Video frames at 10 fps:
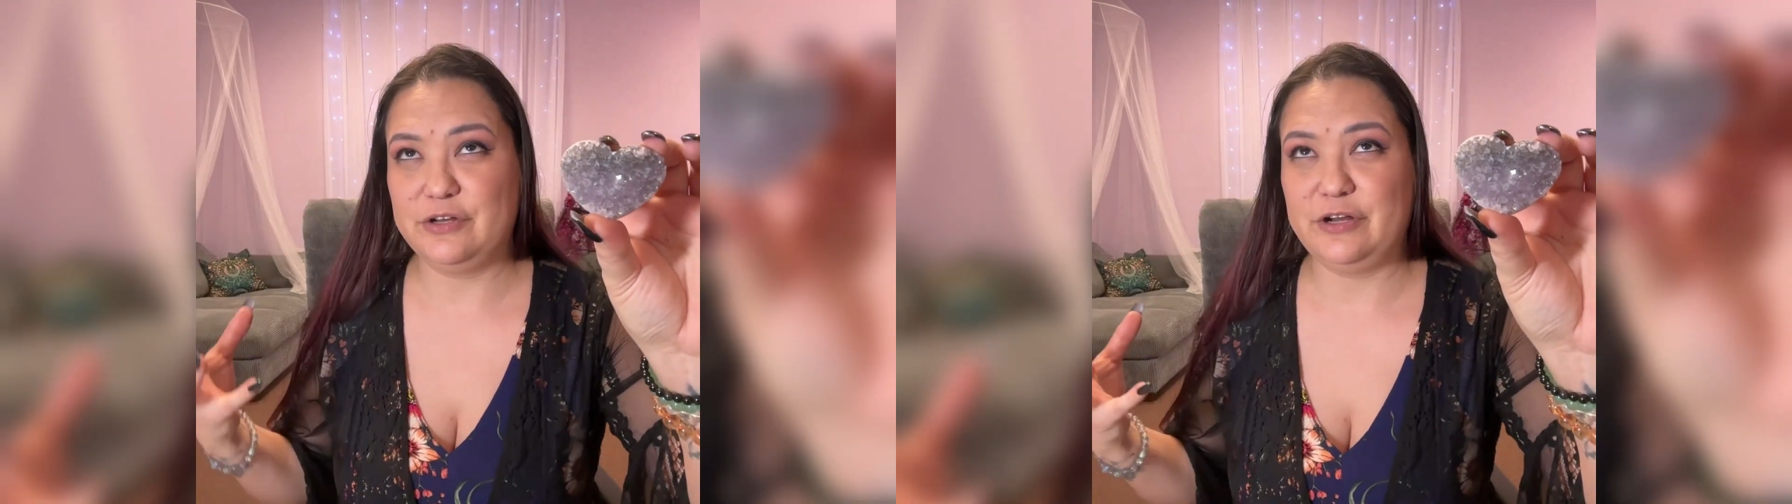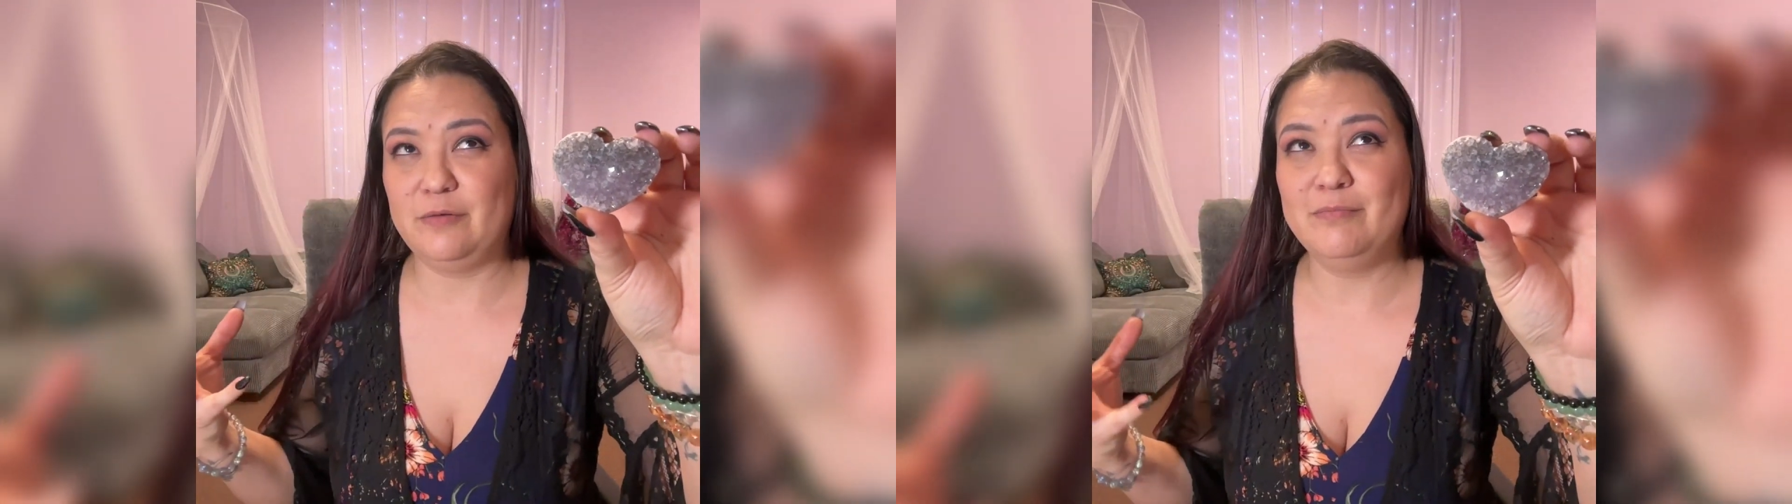
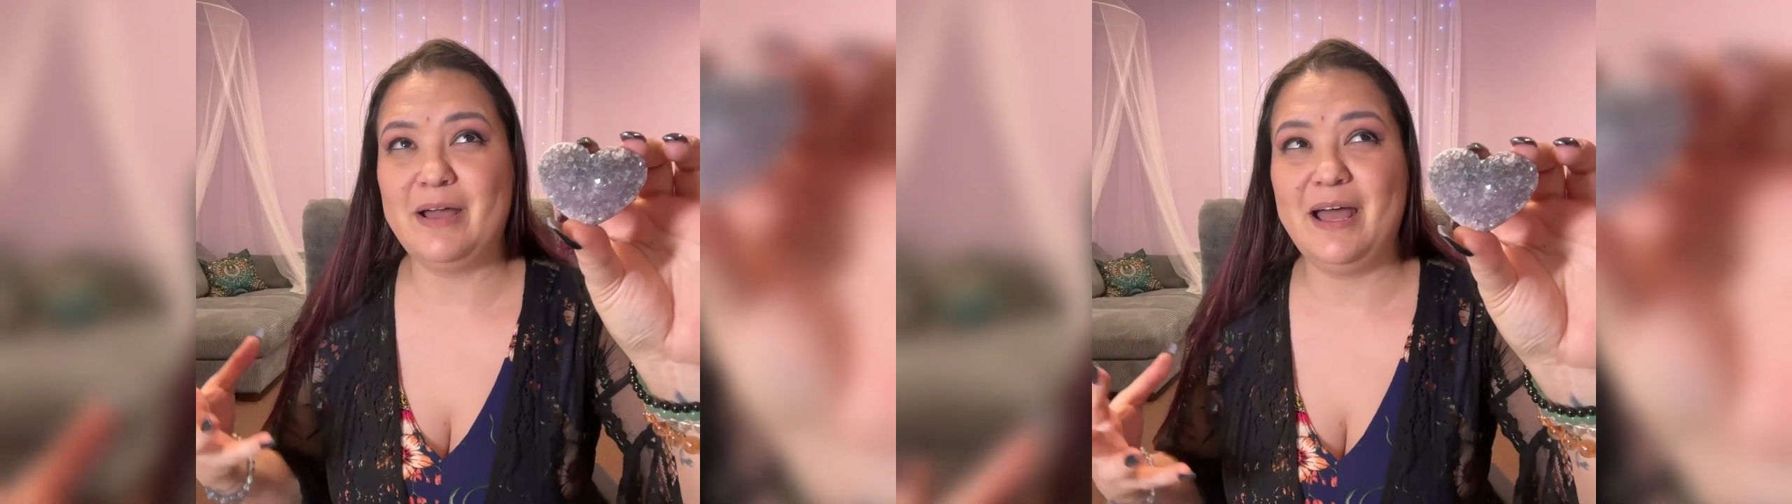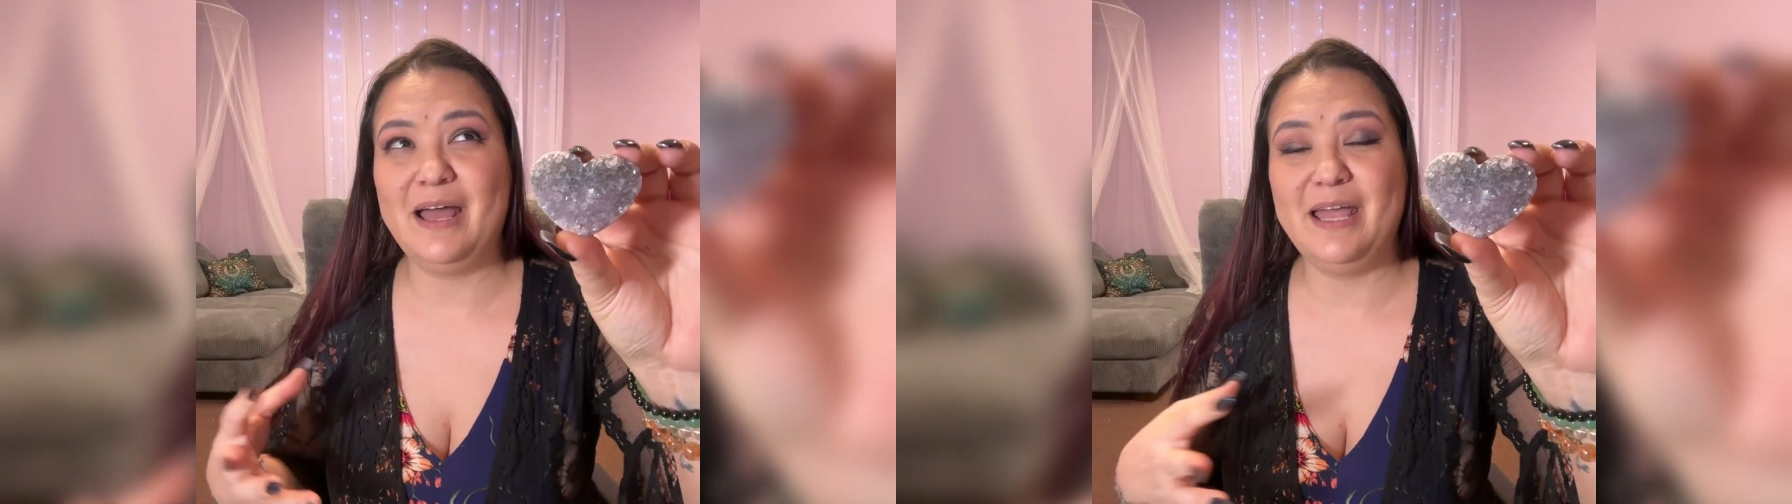your
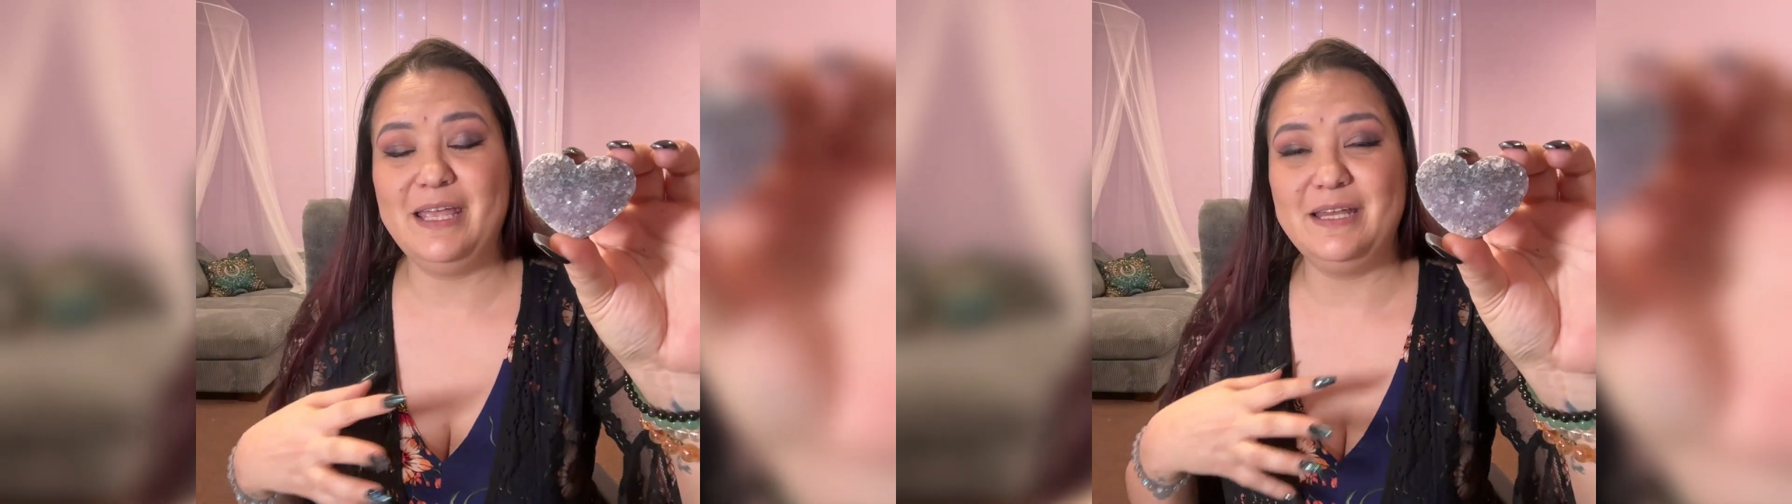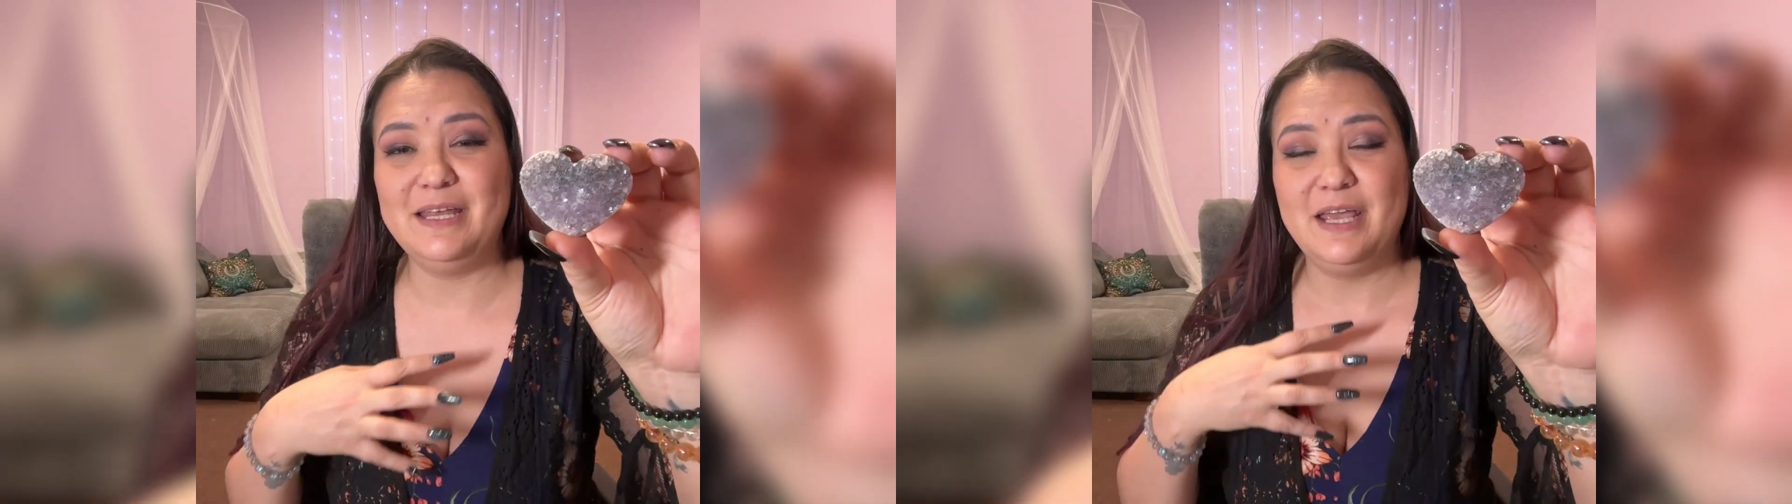
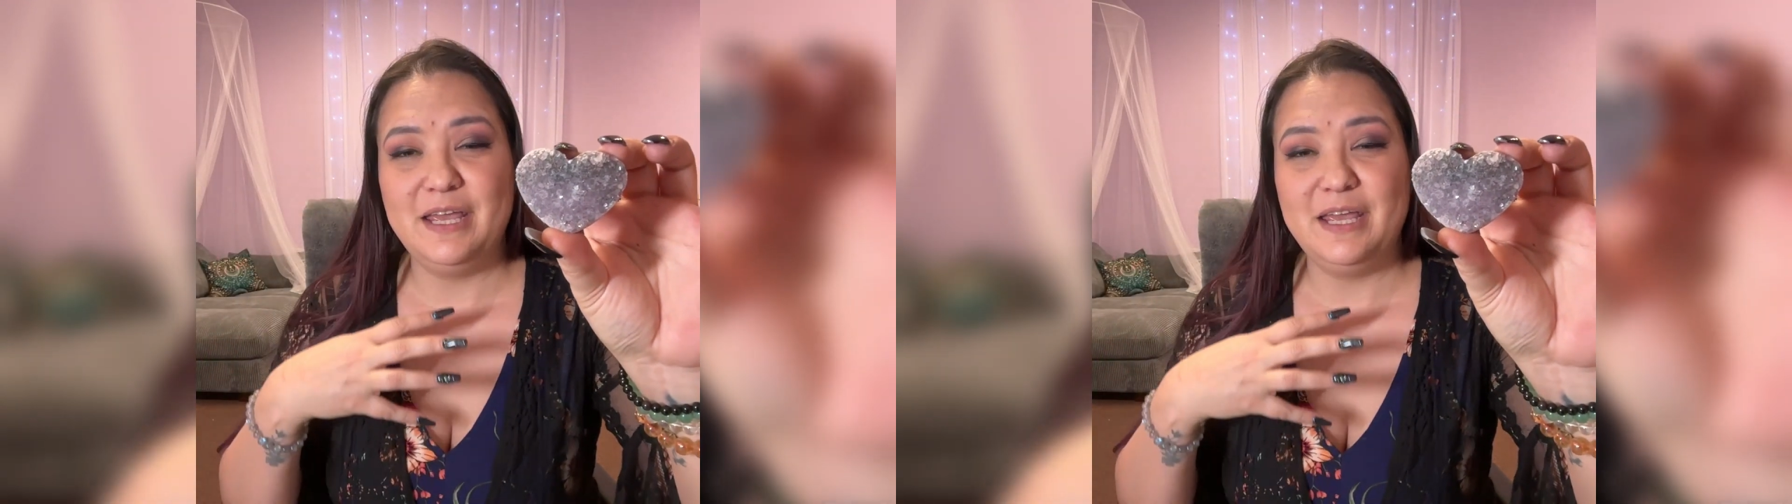mind,